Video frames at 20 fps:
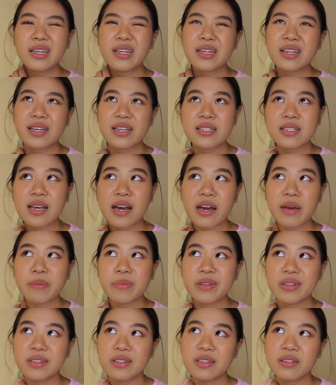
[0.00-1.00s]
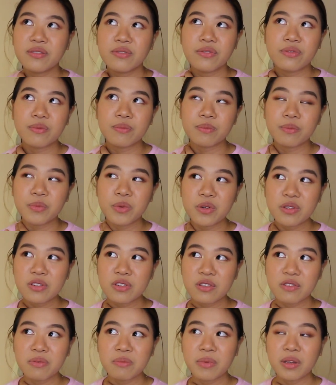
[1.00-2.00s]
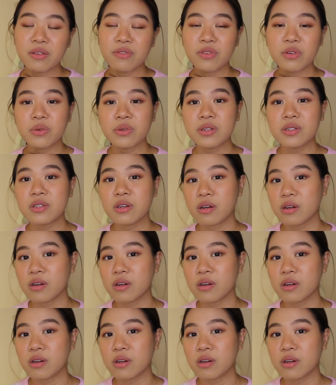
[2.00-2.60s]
because I believe most of my viewers